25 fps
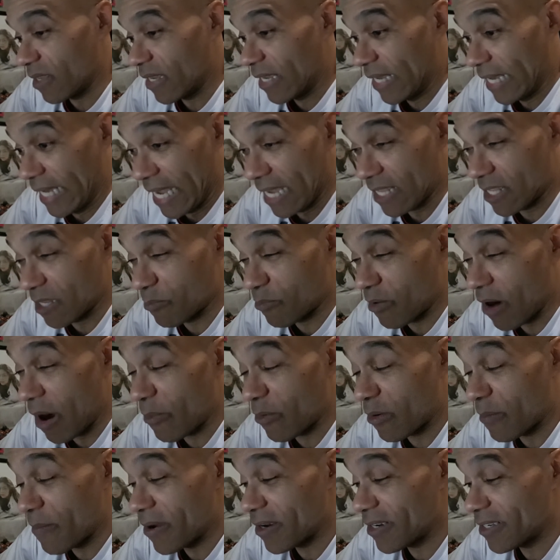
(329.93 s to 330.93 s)
Get the
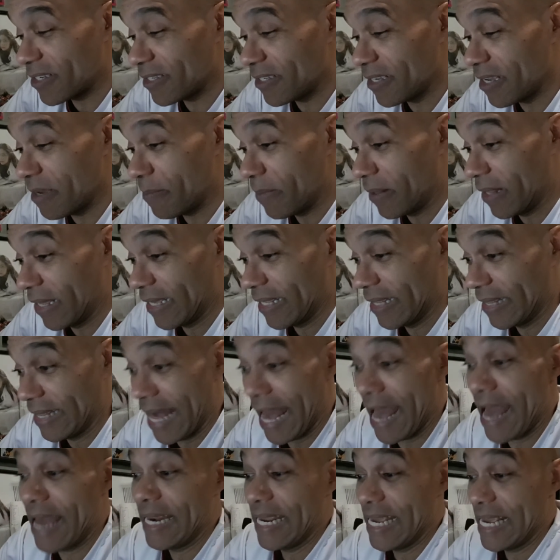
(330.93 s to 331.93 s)
proper amount of sleep. Like
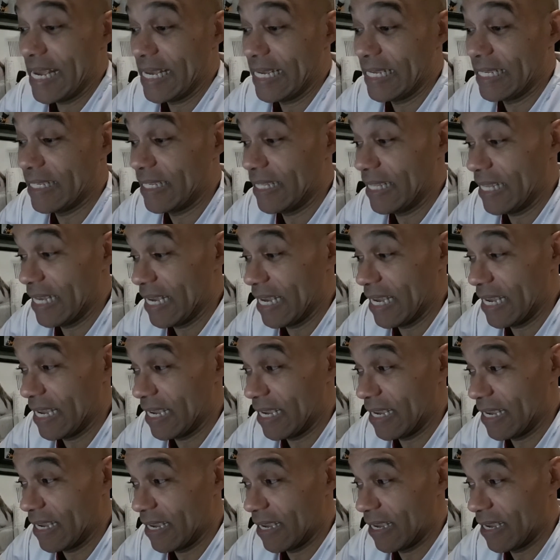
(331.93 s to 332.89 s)
that is the